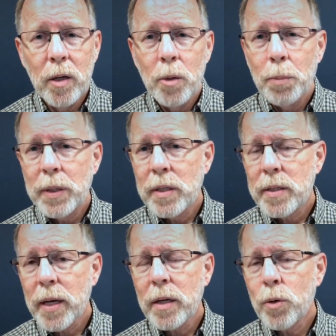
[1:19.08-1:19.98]
But the
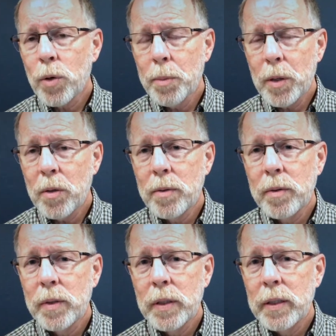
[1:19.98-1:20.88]
second criminal
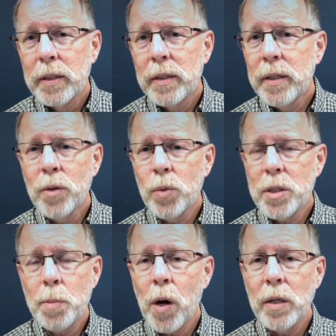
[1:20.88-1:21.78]
didn't
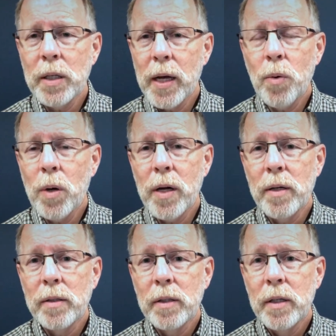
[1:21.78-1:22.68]
respond in that way.
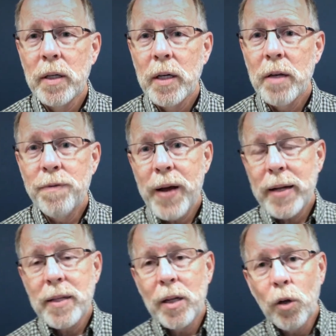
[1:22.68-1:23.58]
In
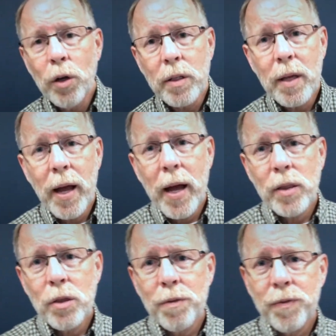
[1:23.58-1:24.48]
fact, he looked
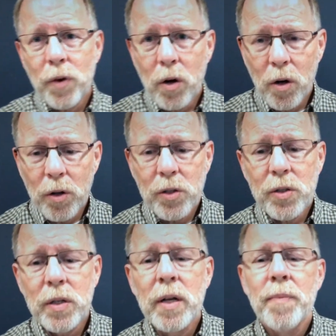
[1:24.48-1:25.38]
at the
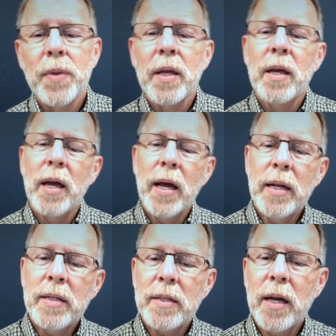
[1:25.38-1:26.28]
first and he
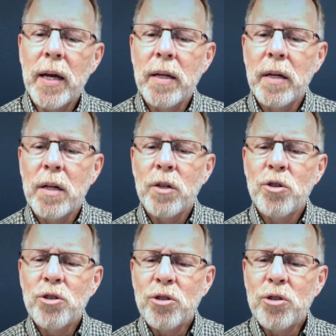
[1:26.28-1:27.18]
said,
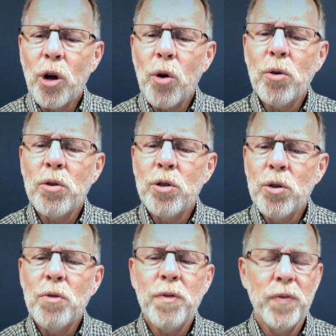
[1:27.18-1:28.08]
don't
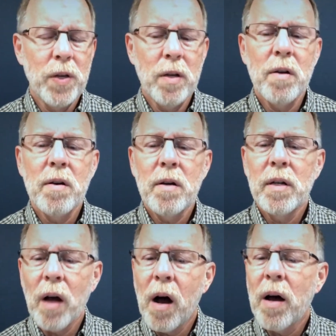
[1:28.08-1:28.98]
you fear
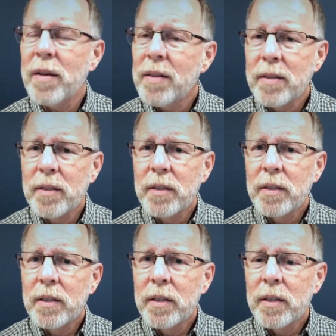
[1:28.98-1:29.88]
God
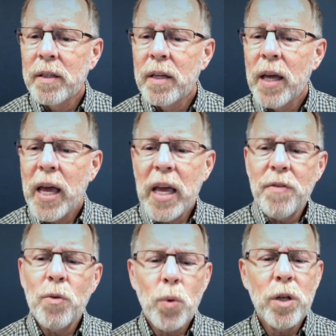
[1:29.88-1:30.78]

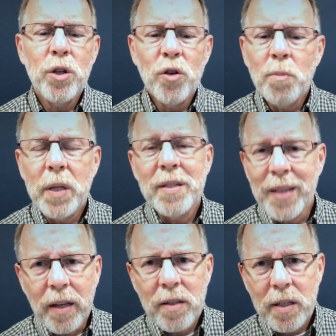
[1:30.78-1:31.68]
even when you've been
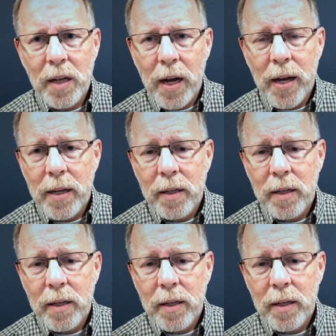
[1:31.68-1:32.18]
sentenced to die?